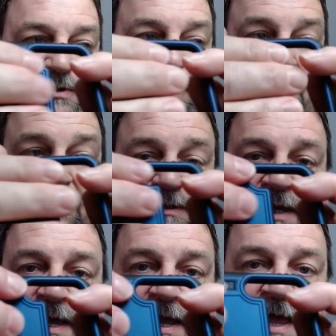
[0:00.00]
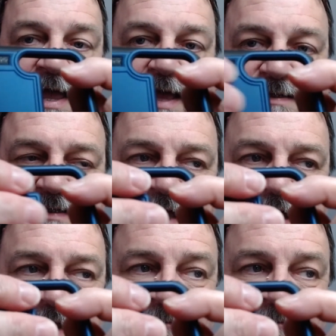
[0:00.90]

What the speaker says: it's not